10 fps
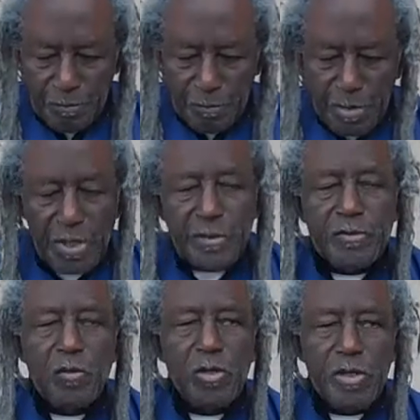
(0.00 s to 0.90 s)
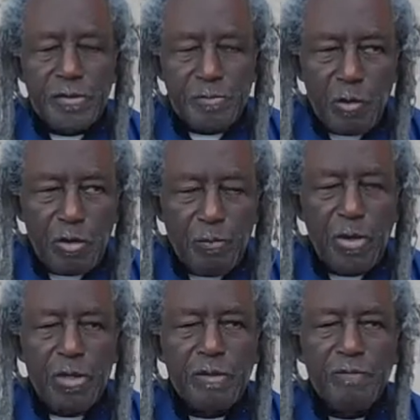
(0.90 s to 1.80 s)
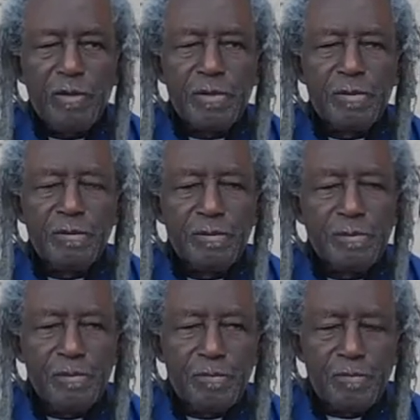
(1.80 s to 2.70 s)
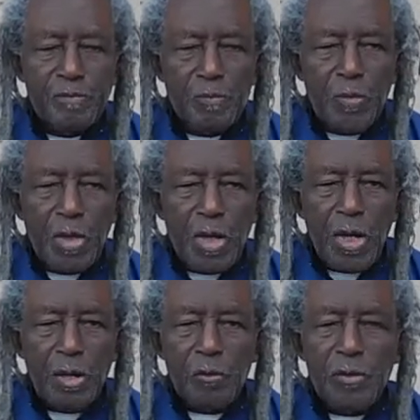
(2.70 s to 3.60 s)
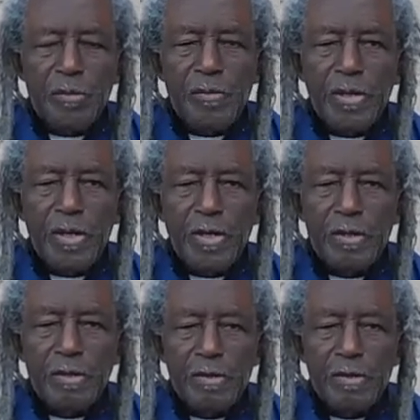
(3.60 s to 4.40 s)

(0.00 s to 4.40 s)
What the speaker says: But that is only a small part of it. I want to thank